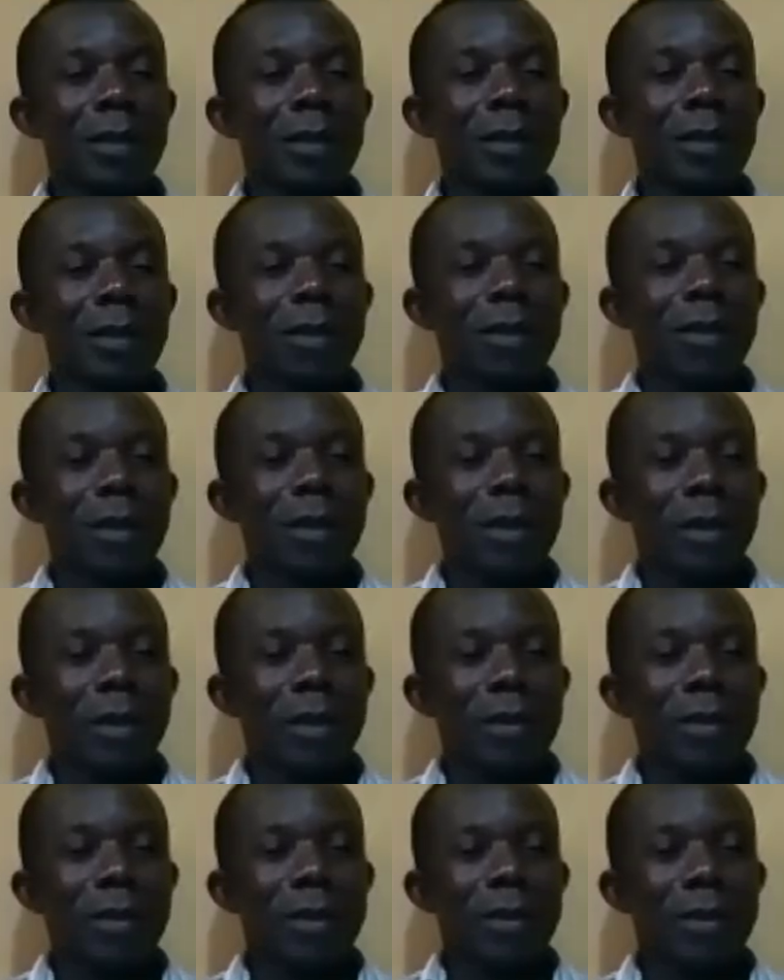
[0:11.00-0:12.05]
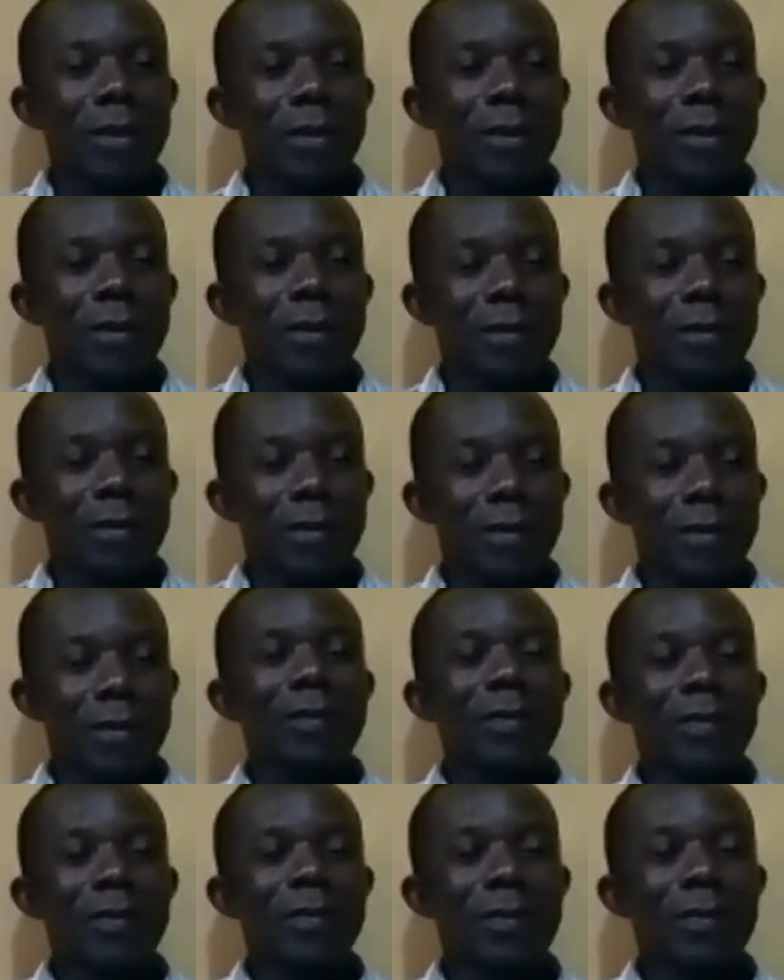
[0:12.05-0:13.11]

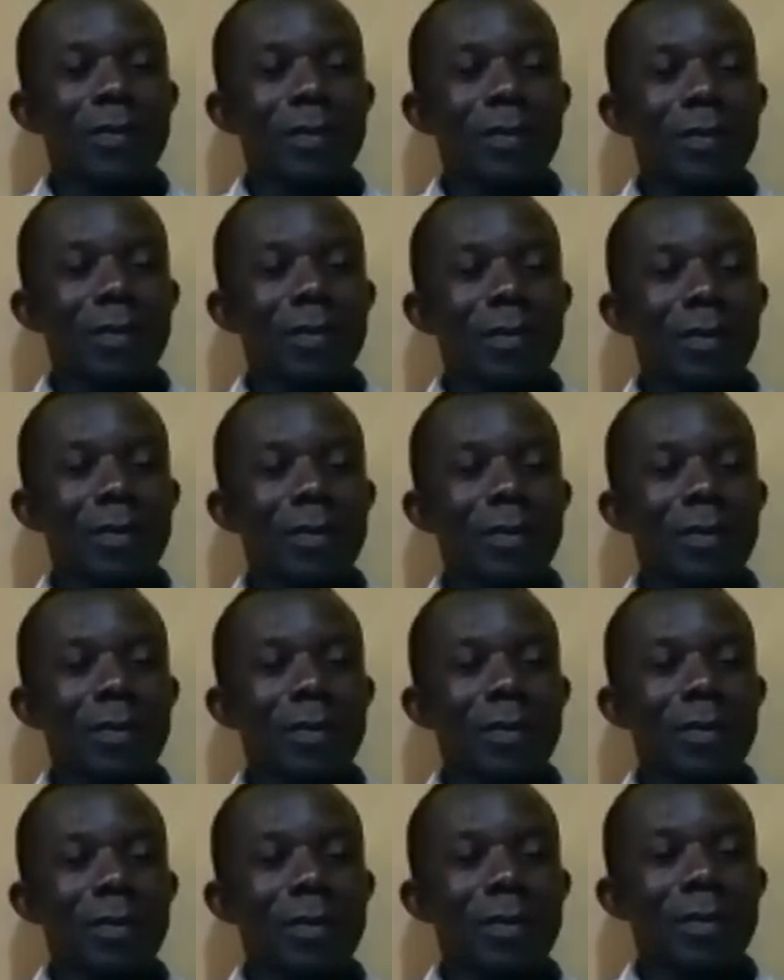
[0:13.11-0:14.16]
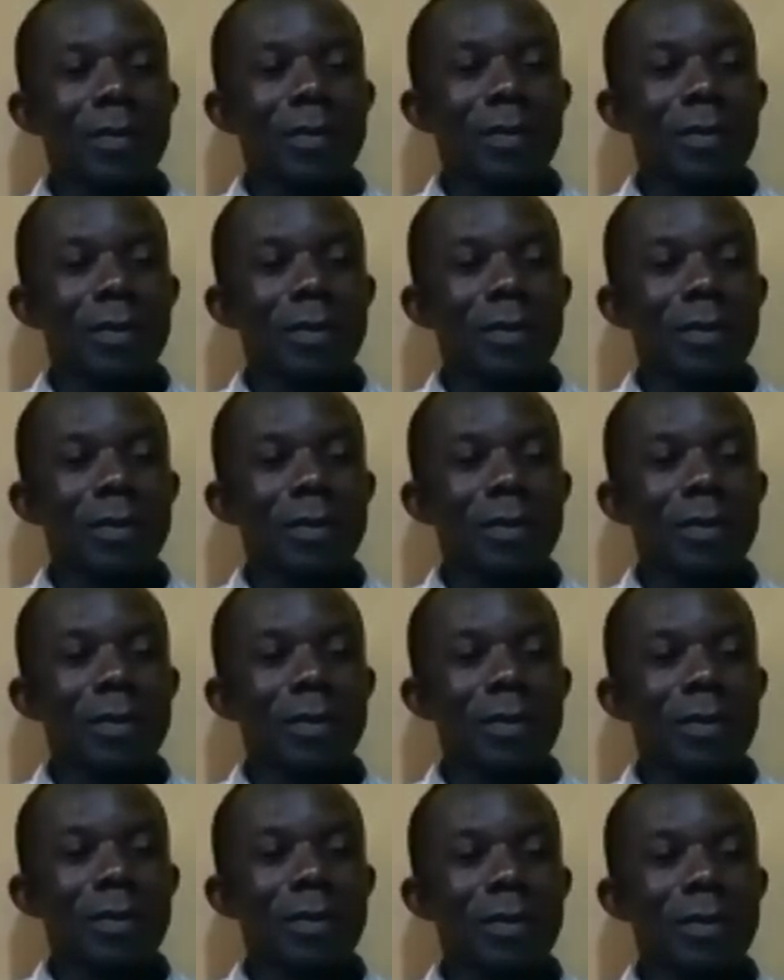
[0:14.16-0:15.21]

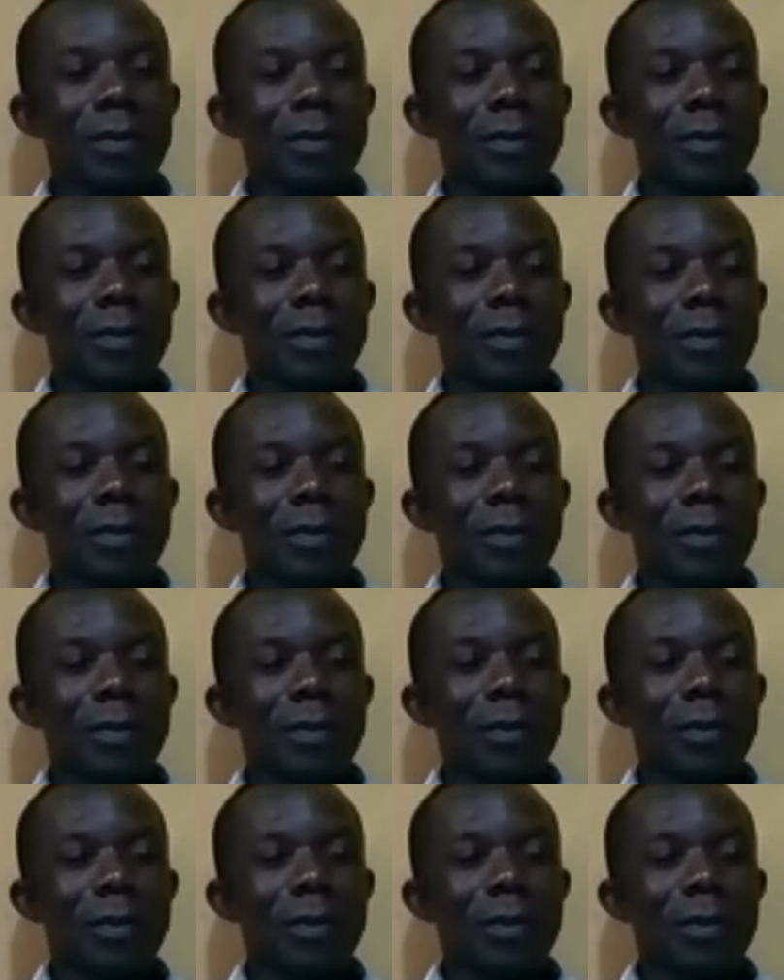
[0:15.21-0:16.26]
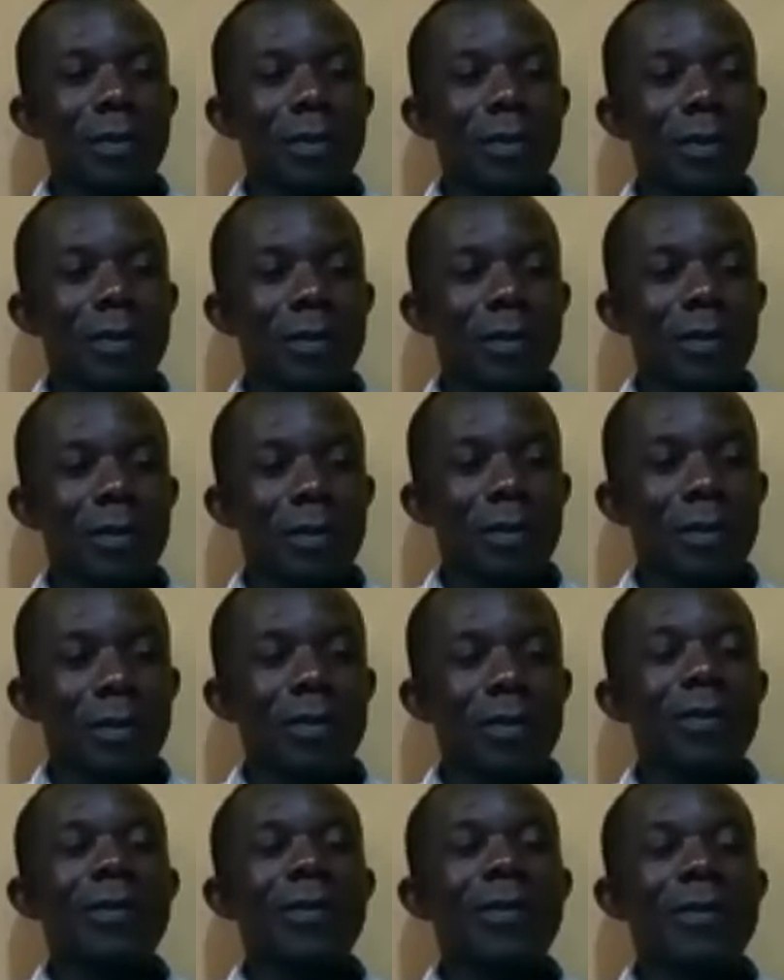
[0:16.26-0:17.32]

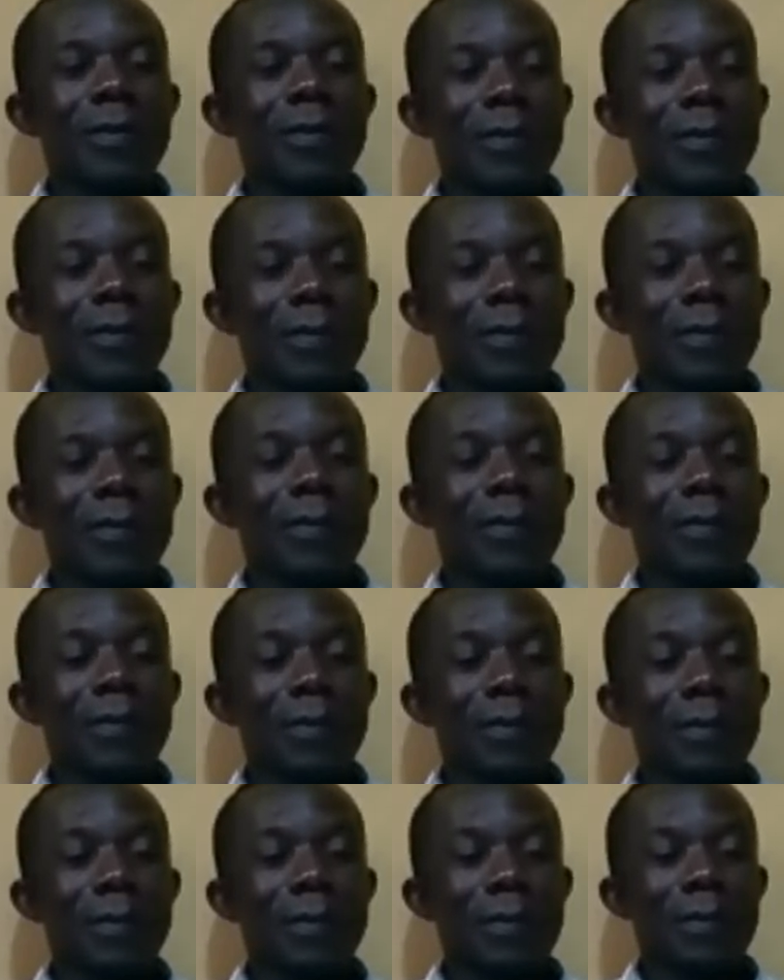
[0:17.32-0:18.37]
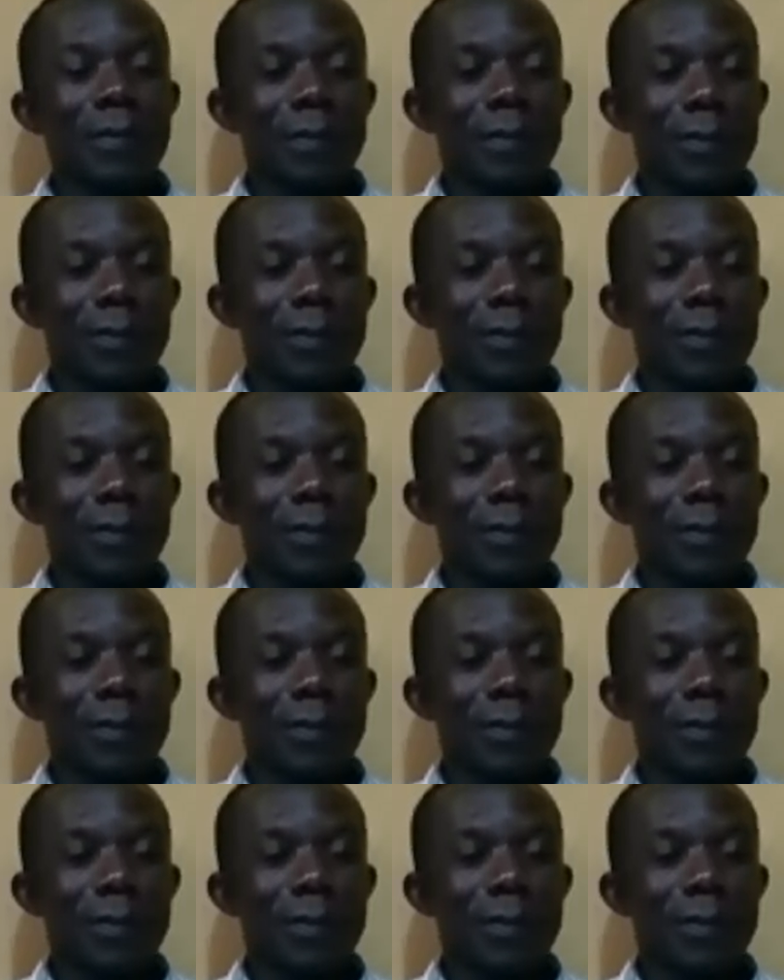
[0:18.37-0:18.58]
No words are spoken by the person on screen.